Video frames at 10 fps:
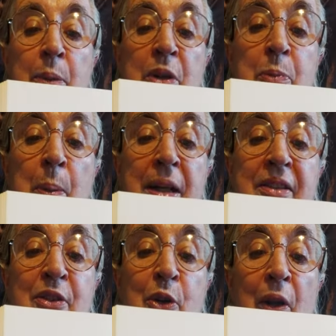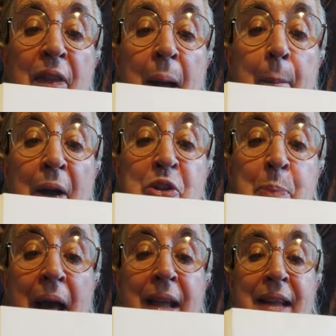It probably doesn't look that much
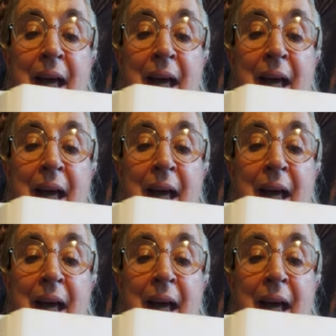bad